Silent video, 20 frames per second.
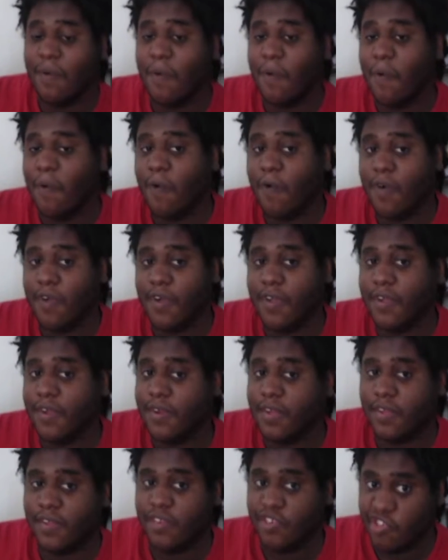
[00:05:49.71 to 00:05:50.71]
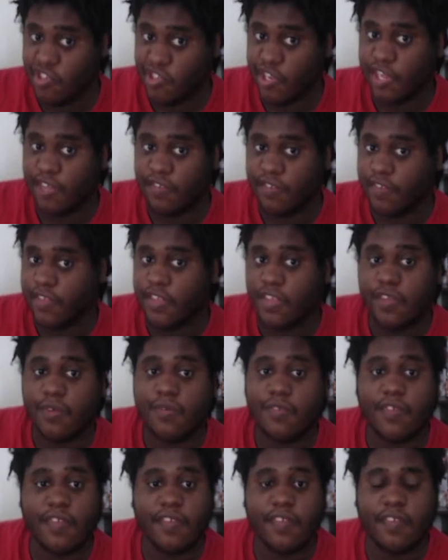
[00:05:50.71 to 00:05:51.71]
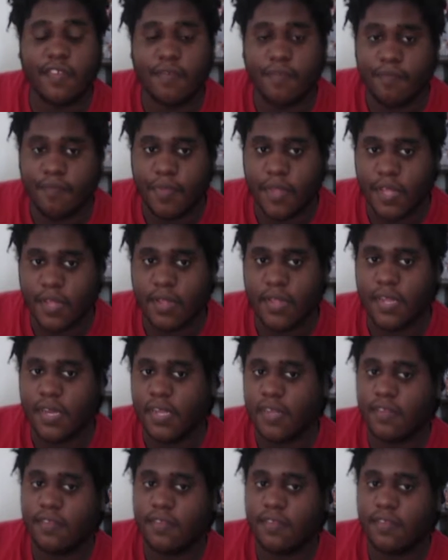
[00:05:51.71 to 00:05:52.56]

on just to use his ability.